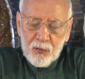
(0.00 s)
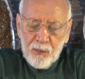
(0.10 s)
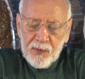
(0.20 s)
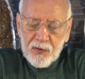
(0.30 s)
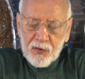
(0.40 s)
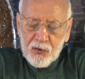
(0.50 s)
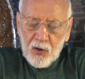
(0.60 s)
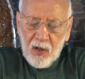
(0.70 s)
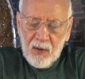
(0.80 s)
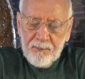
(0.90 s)
with your
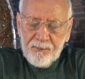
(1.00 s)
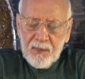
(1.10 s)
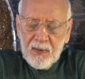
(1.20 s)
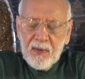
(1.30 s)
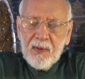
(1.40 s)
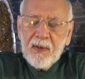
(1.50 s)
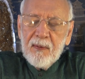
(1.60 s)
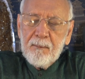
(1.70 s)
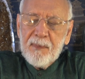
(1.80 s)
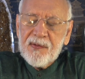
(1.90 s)
job,
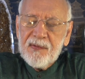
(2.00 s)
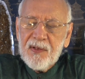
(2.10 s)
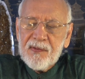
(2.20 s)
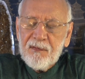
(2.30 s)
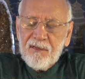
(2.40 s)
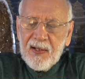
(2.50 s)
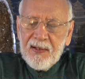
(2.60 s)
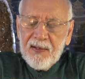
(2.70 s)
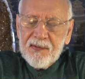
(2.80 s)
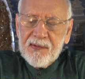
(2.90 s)
business and
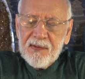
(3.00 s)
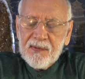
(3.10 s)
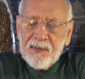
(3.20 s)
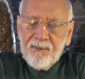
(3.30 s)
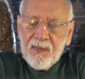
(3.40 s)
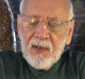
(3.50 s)
finances.